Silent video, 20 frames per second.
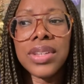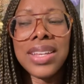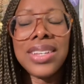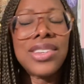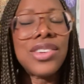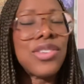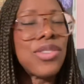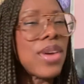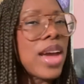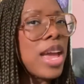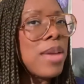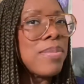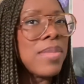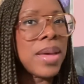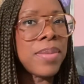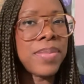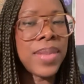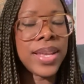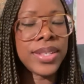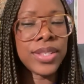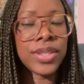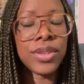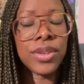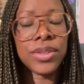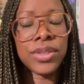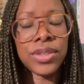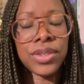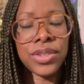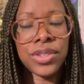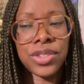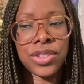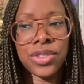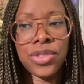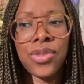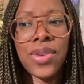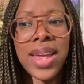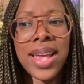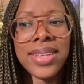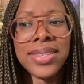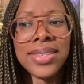trying my best not to
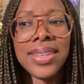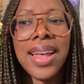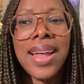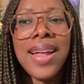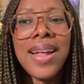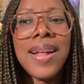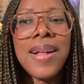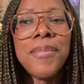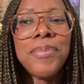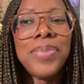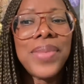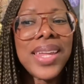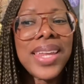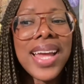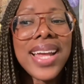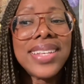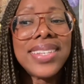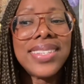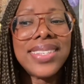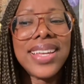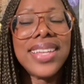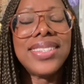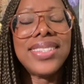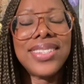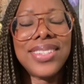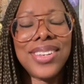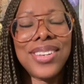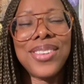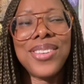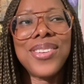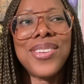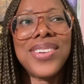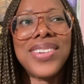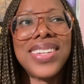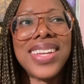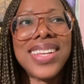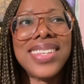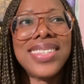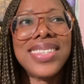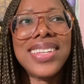stress, that I said to the
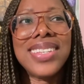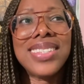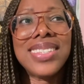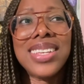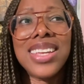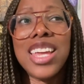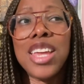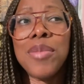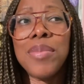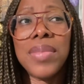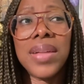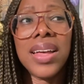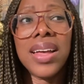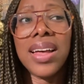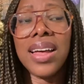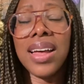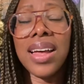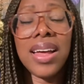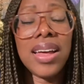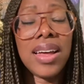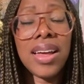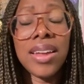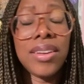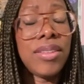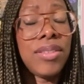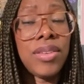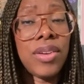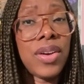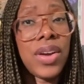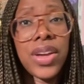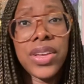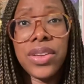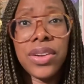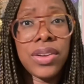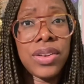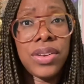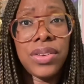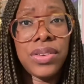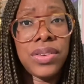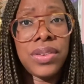Lord, I said to him, I don't know how you're
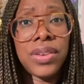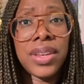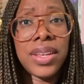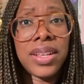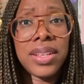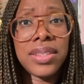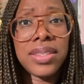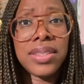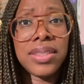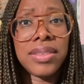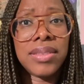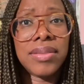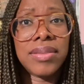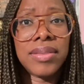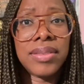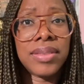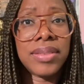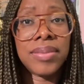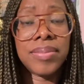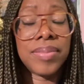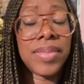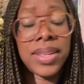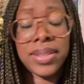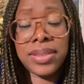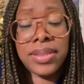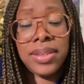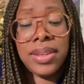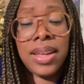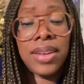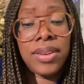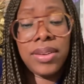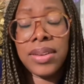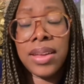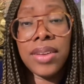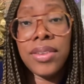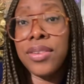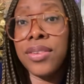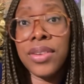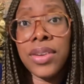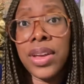going to do this. I
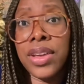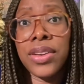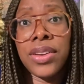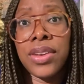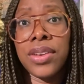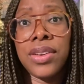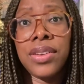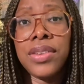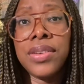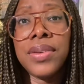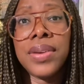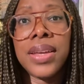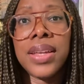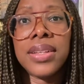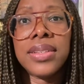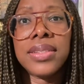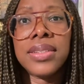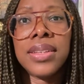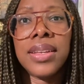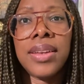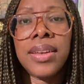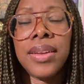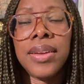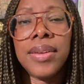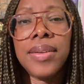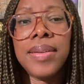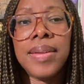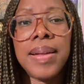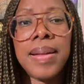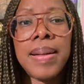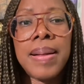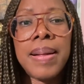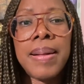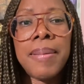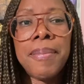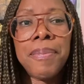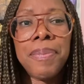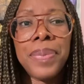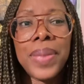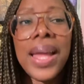don't know how you're going to do it, you know.
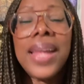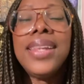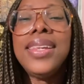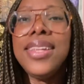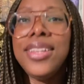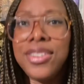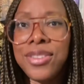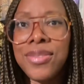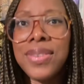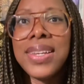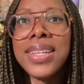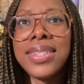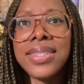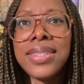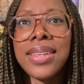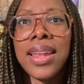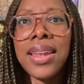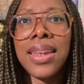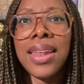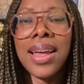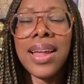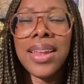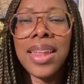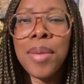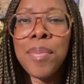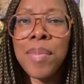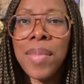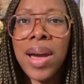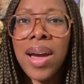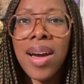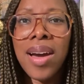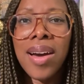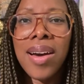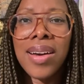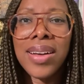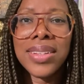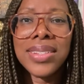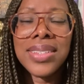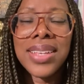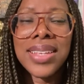I literally said that in my
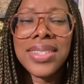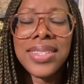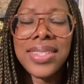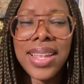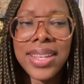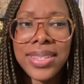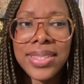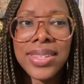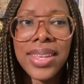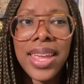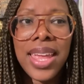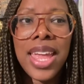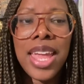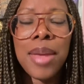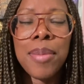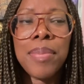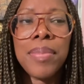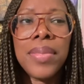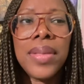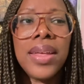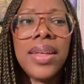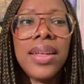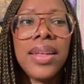heart. I said to him,